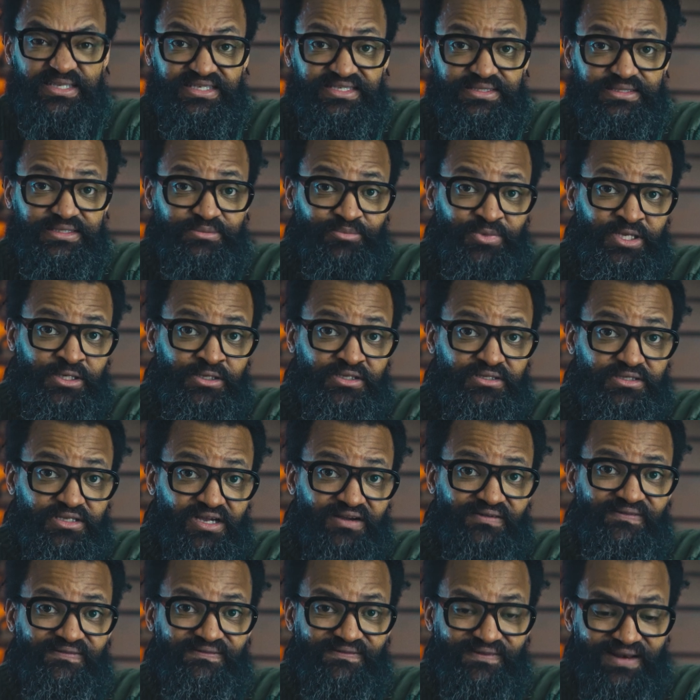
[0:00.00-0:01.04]
60 minutes
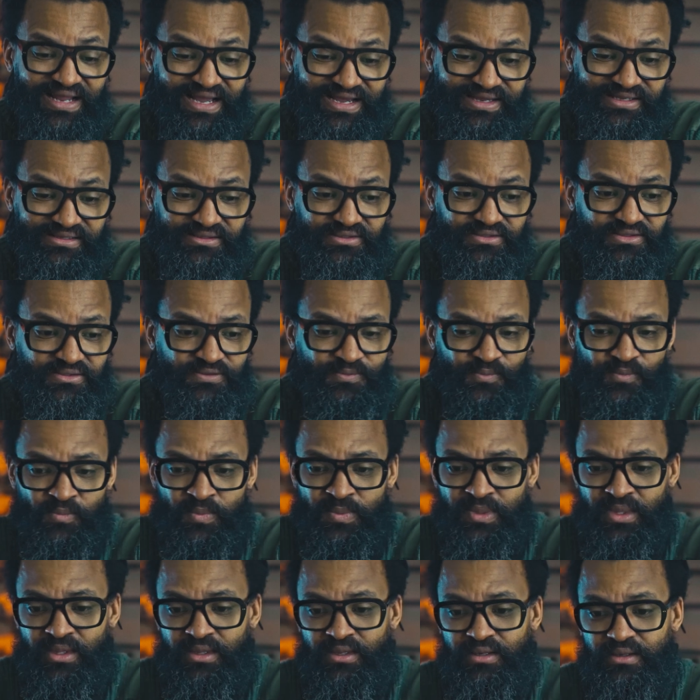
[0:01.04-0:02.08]
of flight.
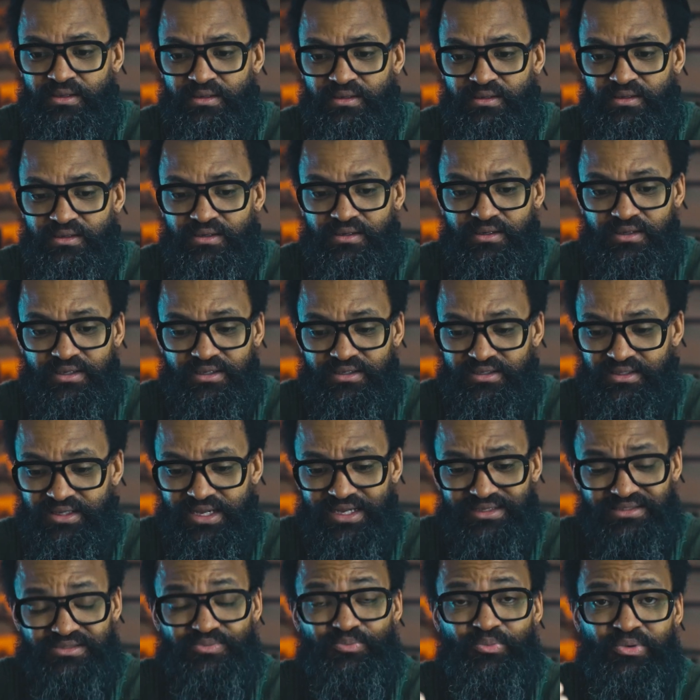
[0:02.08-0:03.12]

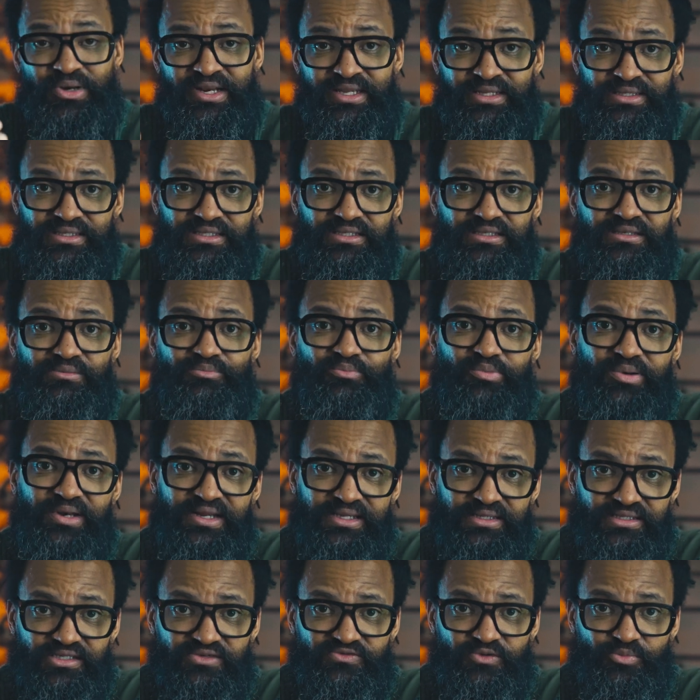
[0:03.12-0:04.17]
That's plenty
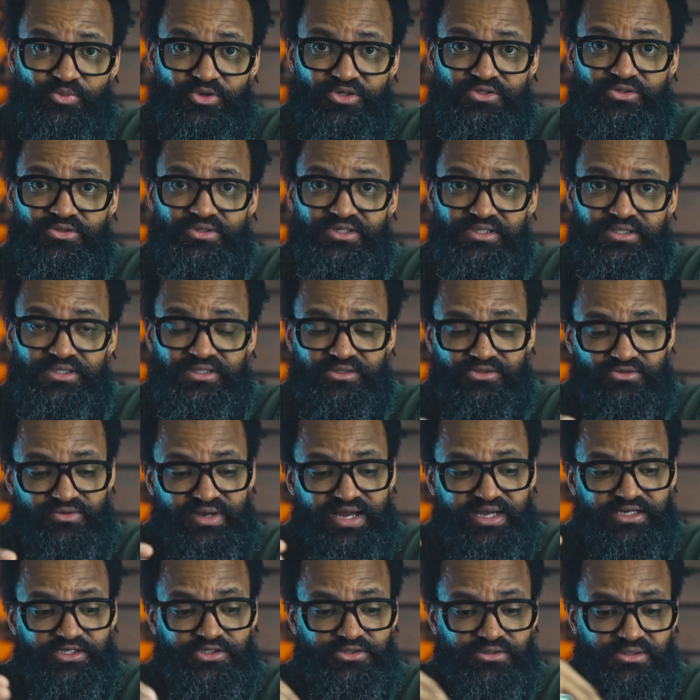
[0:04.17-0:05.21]
of opportunity to
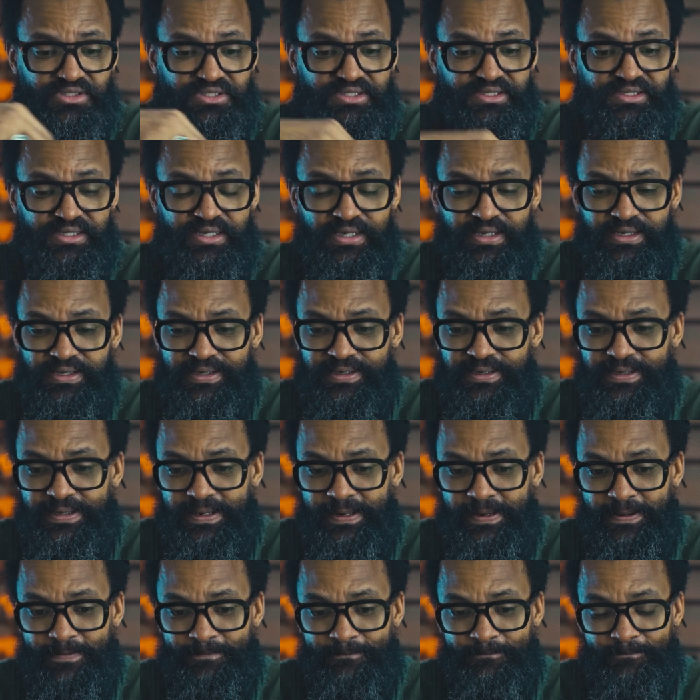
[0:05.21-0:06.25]
actually
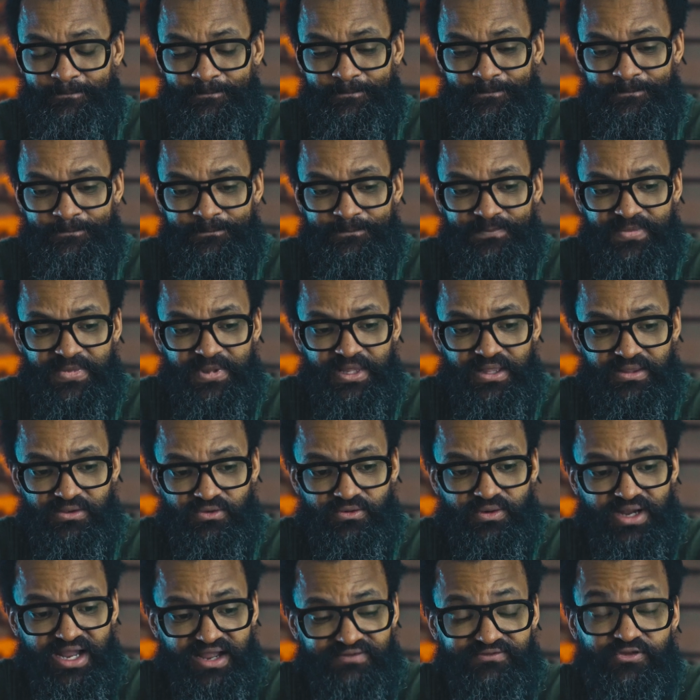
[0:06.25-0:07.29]
you
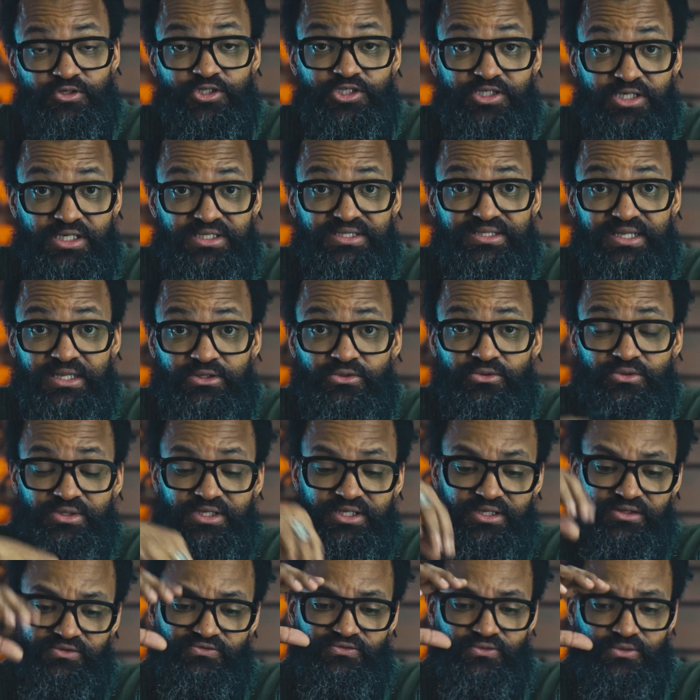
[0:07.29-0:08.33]
know, have the shot that you
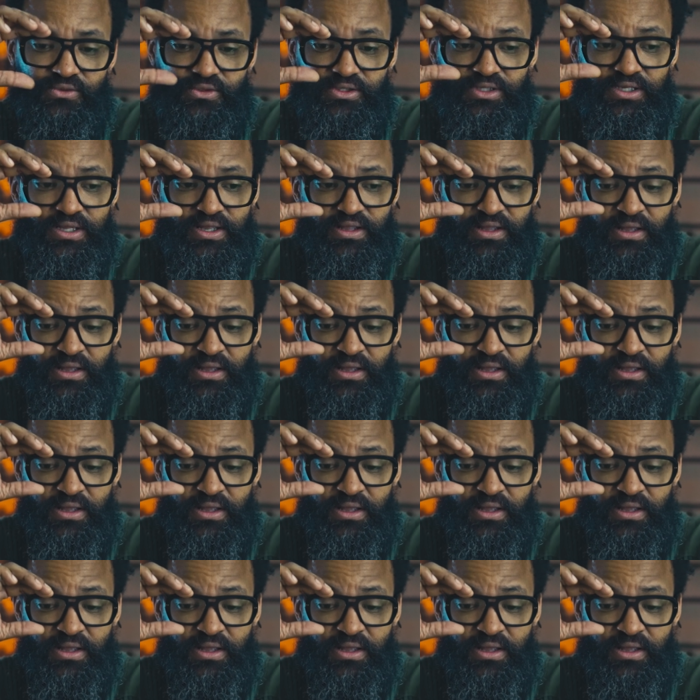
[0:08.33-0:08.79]
need for